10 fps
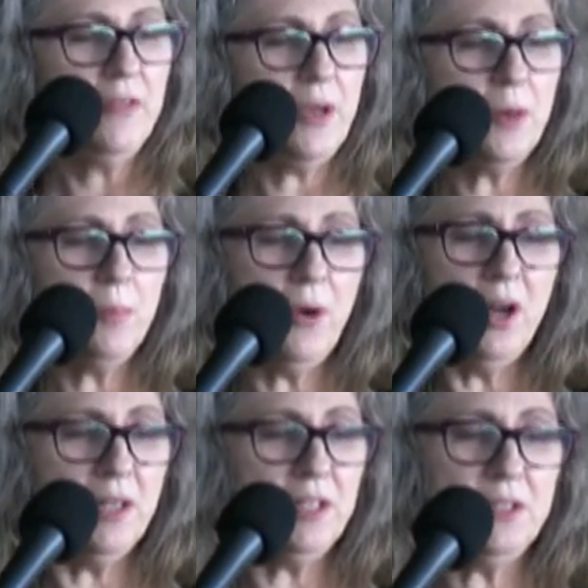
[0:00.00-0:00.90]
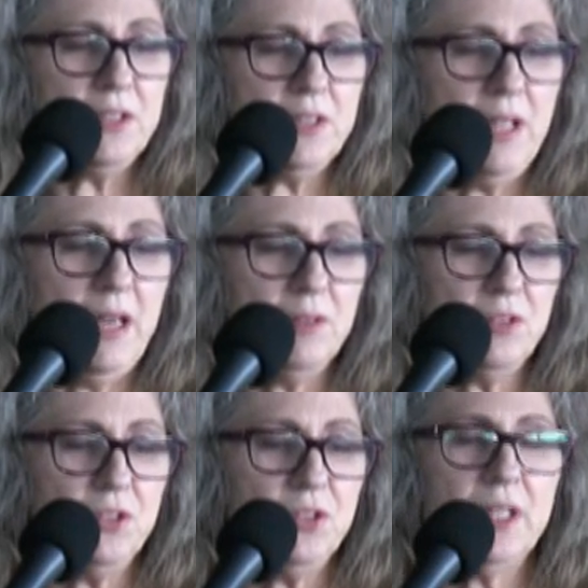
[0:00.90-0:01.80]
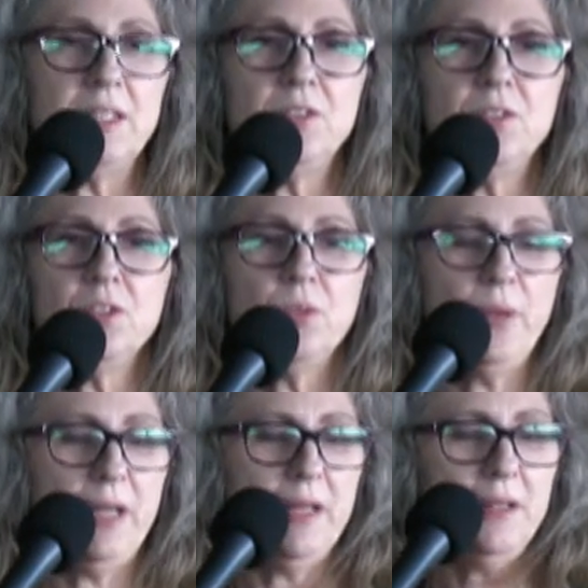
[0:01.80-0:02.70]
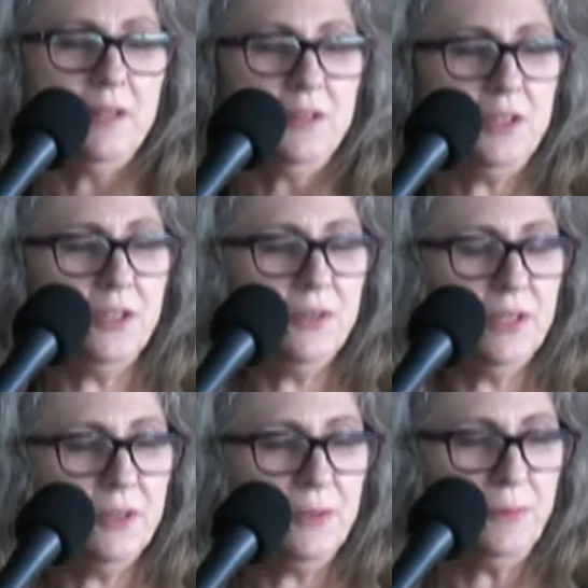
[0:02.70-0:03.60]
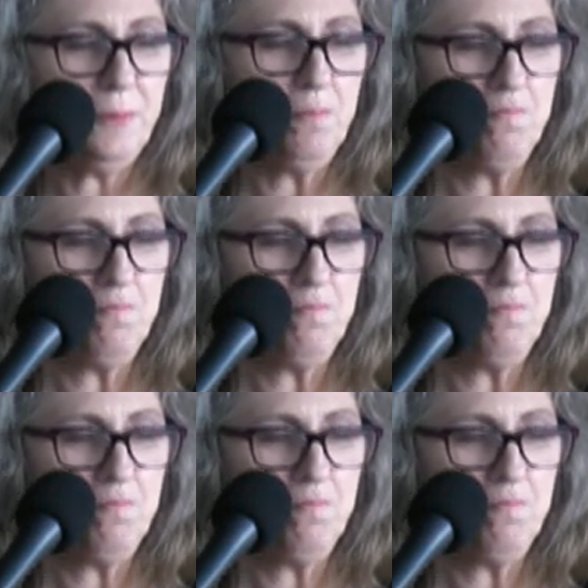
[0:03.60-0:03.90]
their bodies slouched against the gray interior.